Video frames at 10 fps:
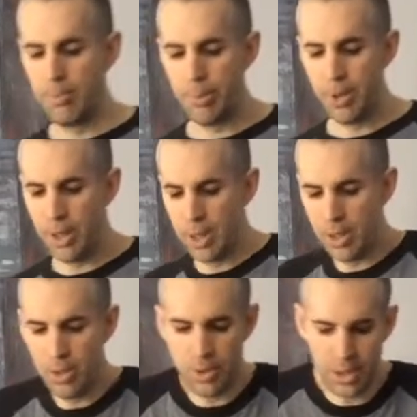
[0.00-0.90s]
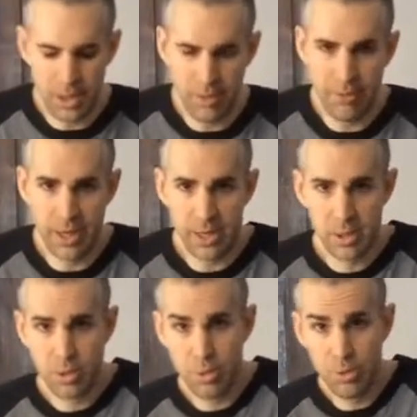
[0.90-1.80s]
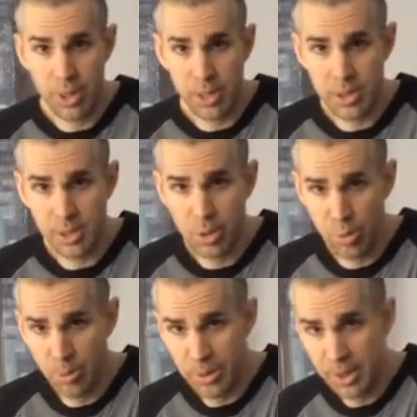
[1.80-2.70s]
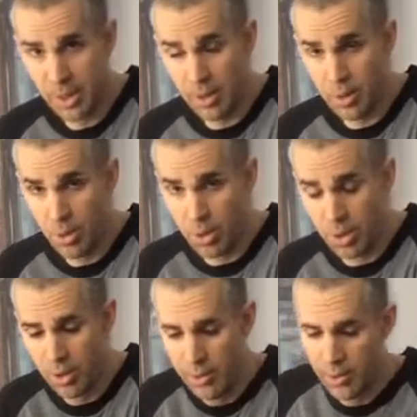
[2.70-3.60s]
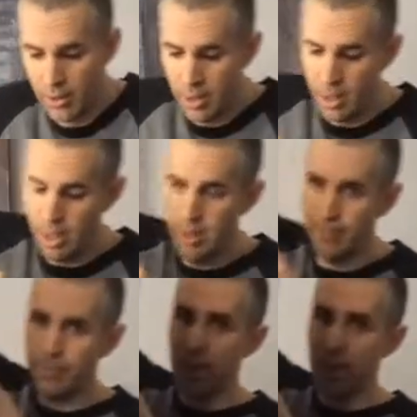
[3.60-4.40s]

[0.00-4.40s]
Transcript: plug your heated vest to a snowmobile or a